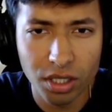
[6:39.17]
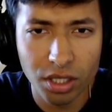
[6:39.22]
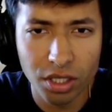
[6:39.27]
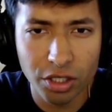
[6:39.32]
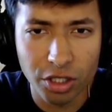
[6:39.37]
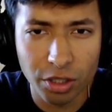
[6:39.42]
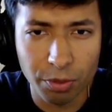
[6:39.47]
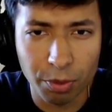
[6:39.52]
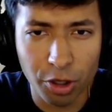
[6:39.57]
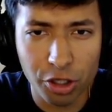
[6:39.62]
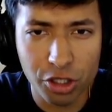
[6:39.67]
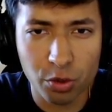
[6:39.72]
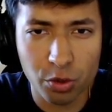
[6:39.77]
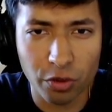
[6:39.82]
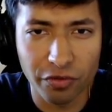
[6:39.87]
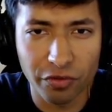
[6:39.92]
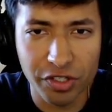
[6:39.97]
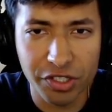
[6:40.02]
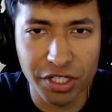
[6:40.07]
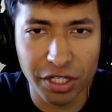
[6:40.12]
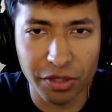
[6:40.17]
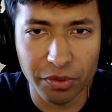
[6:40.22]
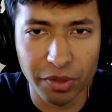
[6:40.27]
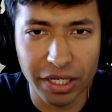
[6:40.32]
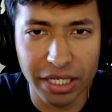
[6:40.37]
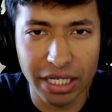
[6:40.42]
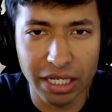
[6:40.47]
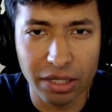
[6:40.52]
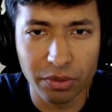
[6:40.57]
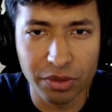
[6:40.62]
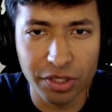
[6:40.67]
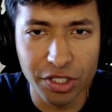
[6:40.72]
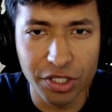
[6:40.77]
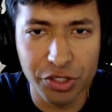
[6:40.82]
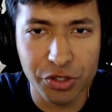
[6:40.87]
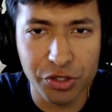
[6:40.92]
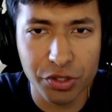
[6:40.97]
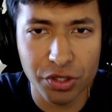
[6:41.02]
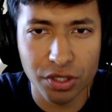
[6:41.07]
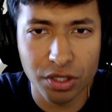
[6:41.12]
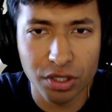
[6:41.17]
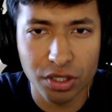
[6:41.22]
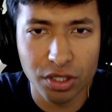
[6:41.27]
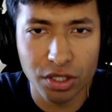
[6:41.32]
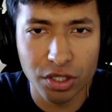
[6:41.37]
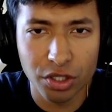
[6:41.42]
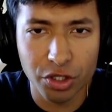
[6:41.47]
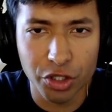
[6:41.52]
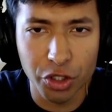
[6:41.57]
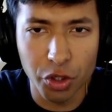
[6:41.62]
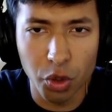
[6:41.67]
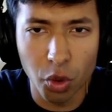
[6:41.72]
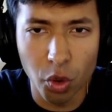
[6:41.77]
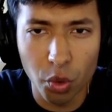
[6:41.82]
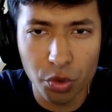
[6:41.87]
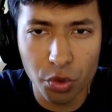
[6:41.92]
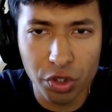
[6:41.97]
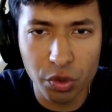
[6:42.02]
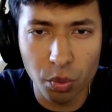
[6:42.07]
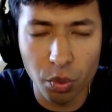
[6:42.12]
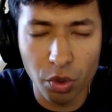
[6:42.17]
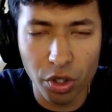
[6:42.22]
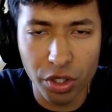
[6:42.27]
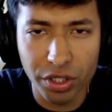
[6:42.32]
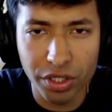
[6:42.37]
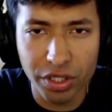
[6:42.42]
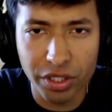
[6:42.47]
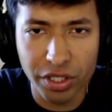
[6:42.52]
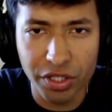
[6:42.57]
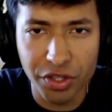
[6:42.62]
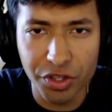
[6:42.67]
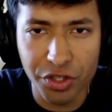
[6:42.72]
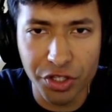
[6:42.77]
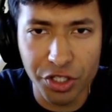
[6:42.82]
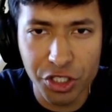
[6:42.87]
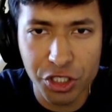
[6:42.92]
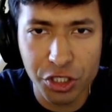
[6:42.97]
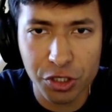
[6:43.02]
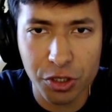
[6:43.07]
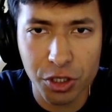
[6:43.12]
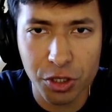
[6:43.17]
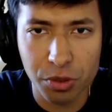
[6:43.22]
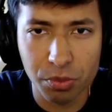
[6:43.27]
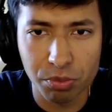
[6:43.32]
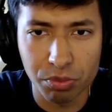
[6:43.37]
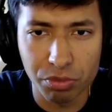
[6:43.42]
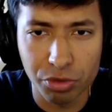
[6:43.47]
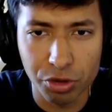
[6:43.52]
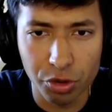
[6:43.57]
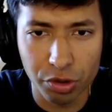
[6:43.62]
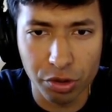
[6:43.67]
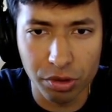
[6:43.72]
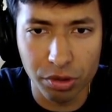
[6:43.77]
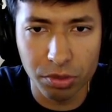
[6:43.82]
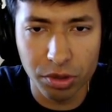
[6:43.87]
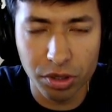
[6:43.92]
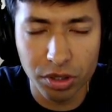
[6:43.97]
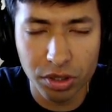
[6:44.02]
The person we're visiting right now is the only one in this Miram